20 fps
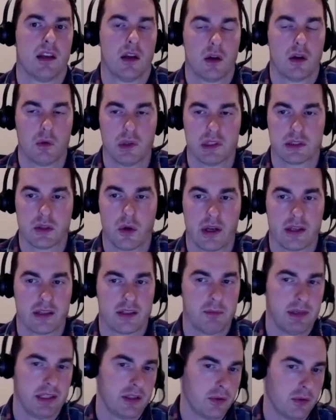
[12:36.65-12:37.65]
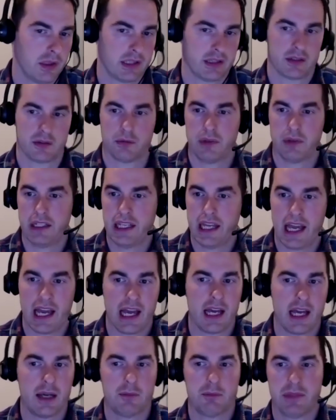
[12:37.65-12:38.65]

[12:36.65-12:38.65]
was going to be doing the rehab.